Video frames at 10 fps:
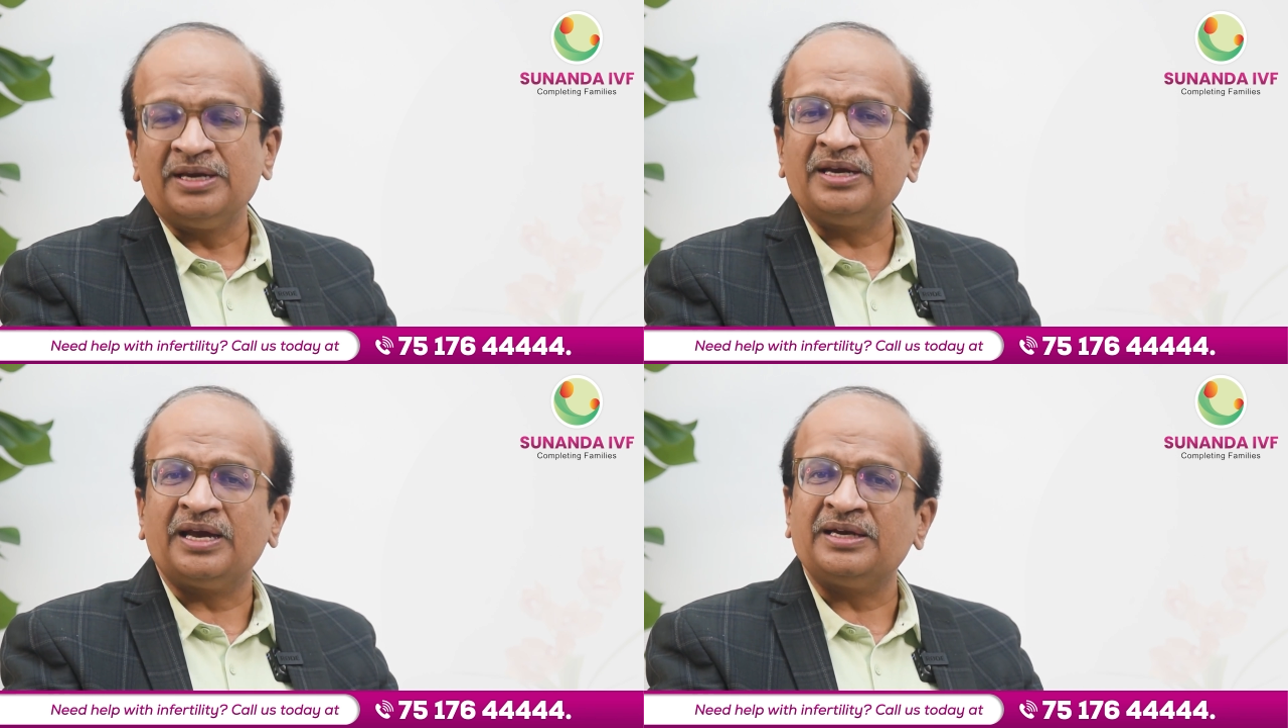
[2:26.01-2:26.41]

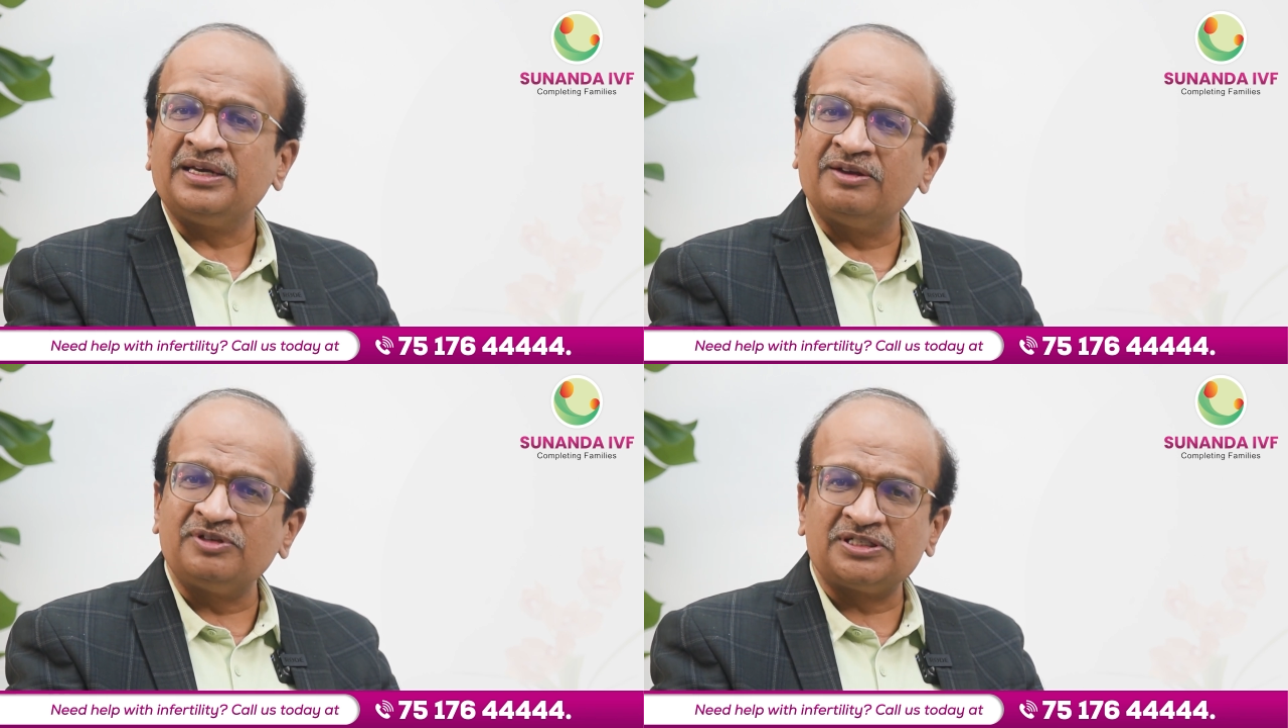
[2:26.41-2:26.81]
he
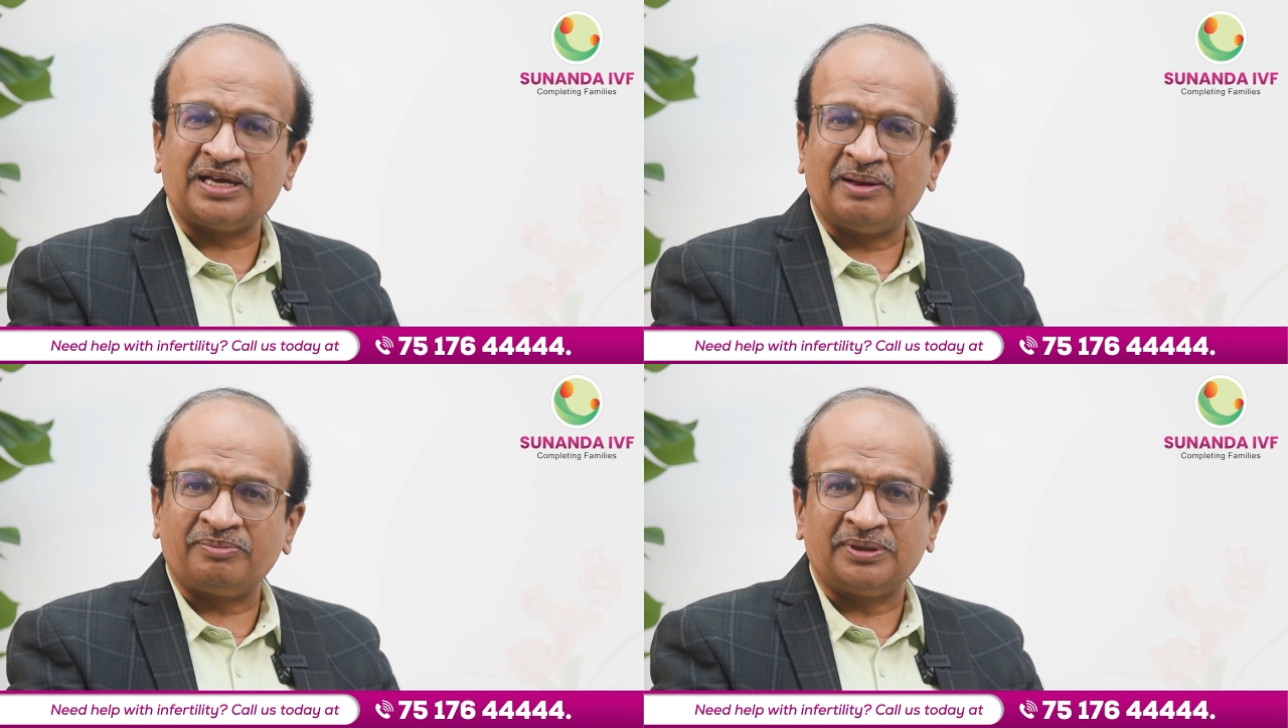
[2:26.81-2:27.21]
can give the
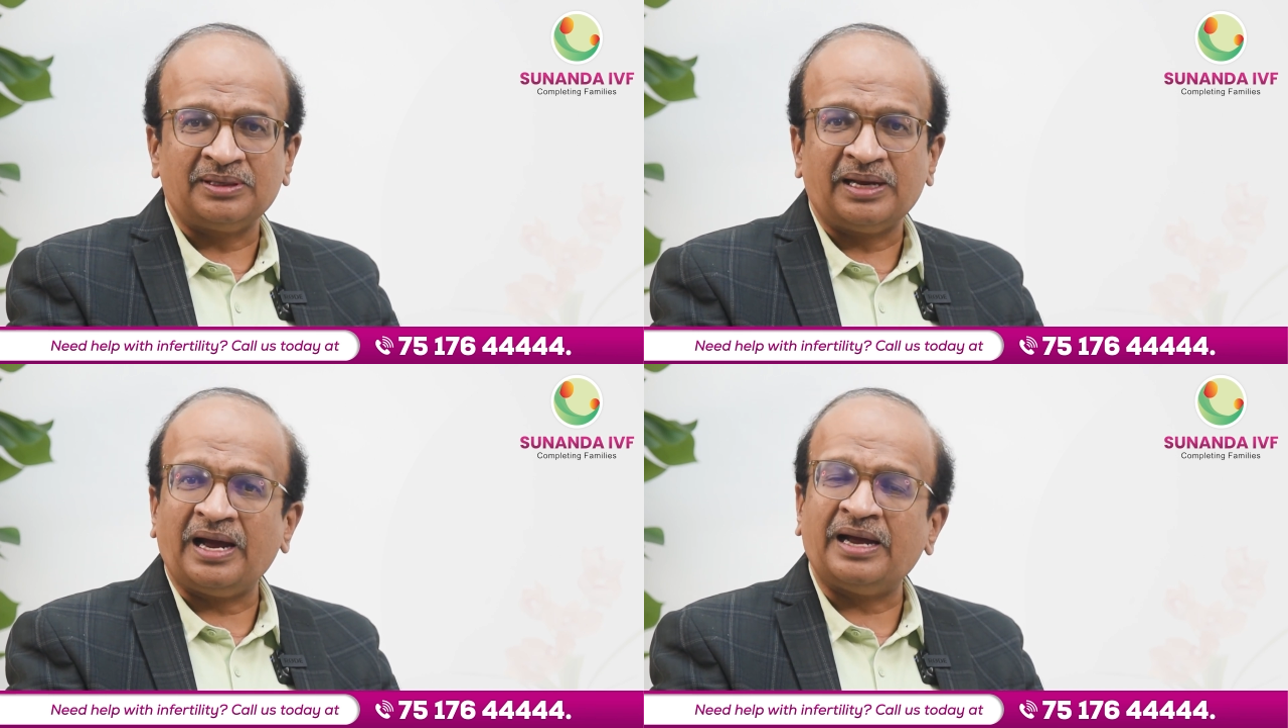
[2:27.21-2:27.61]

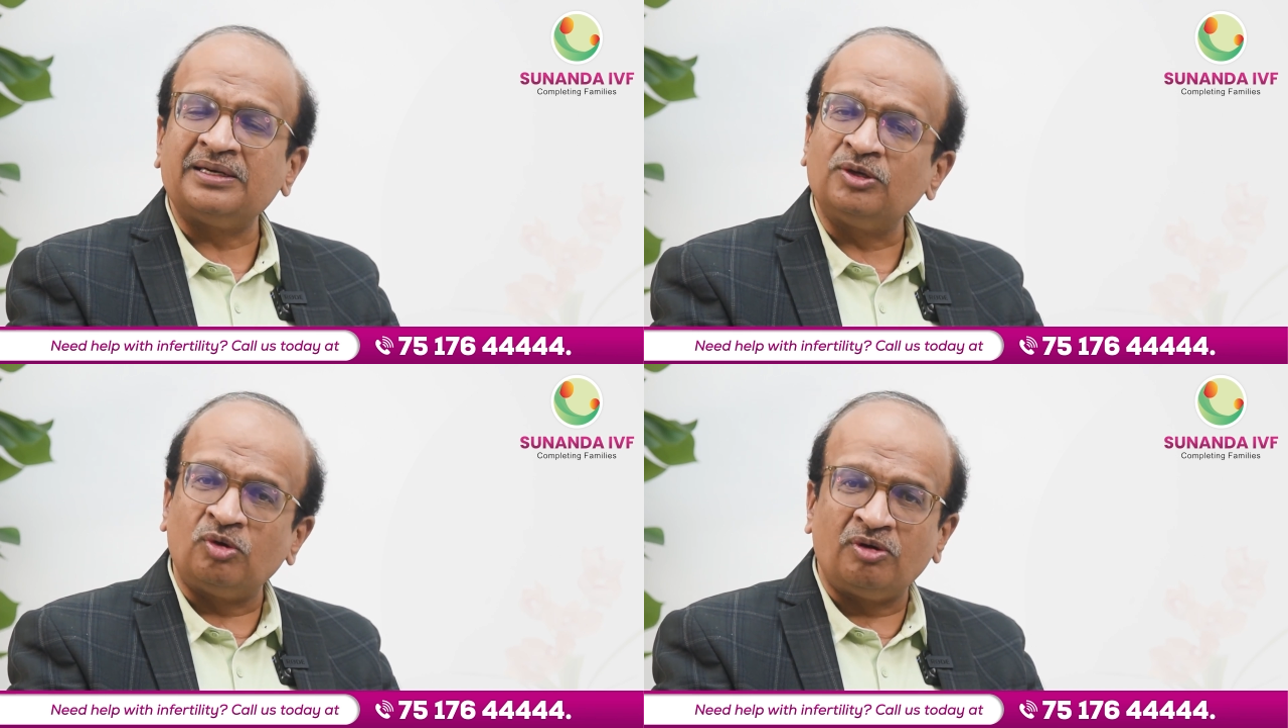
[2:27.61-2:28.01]
sample
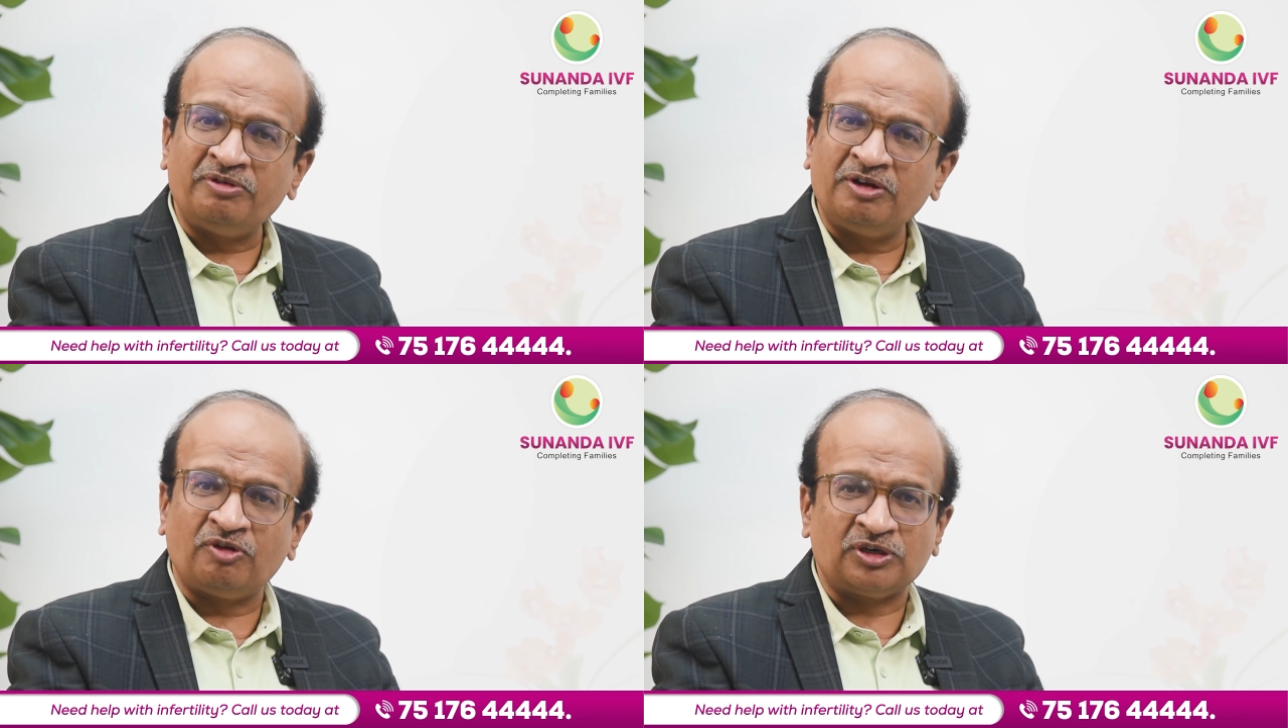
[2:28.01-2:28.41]
and go
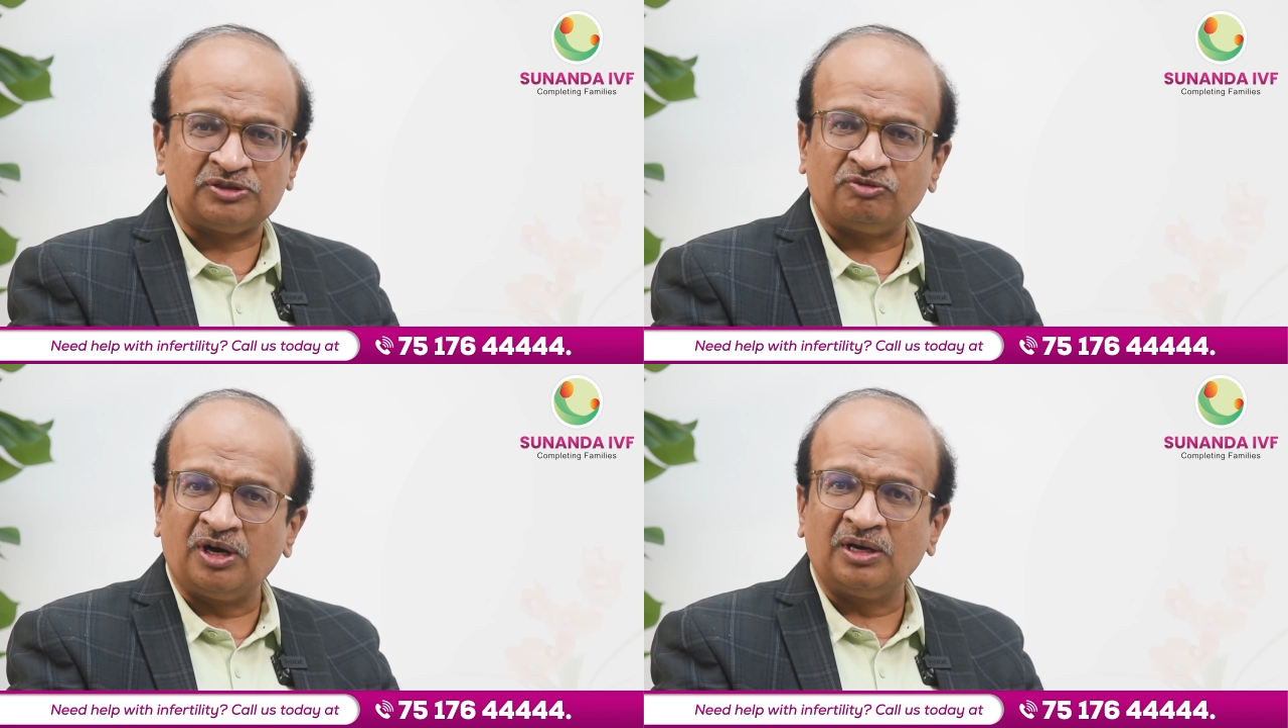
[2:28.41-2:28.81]
away for
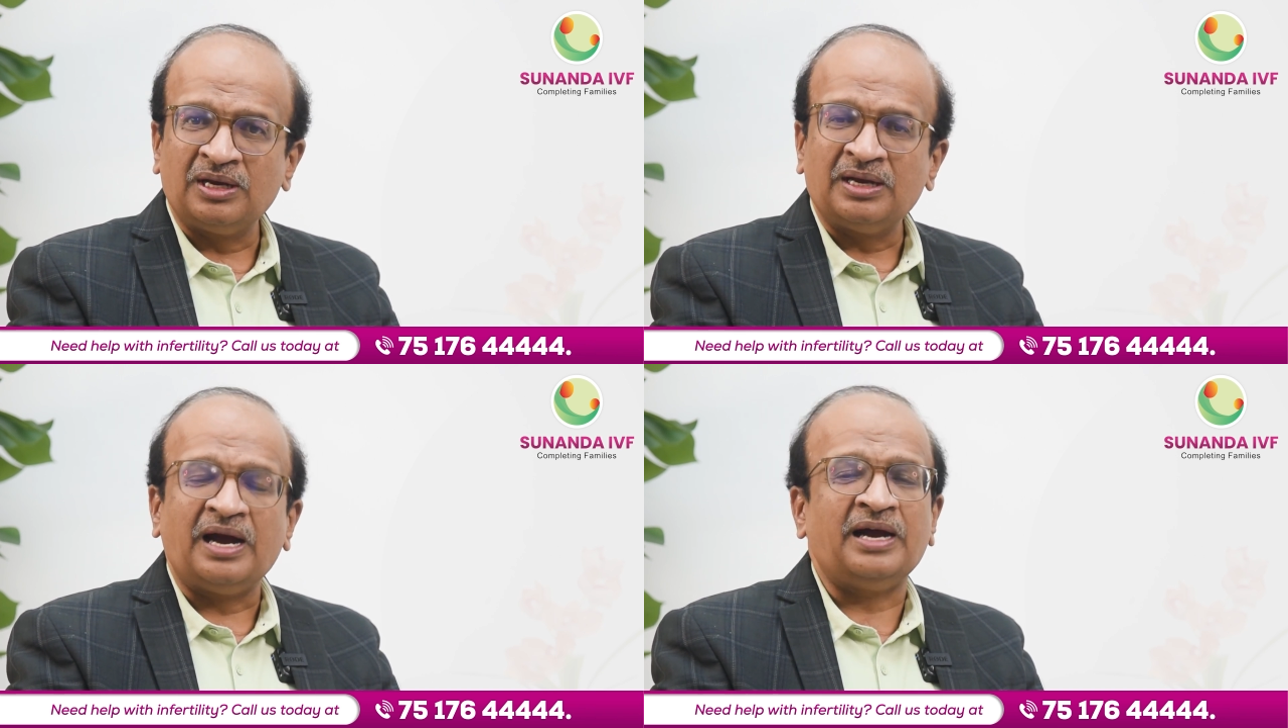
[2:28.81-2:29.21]
his work,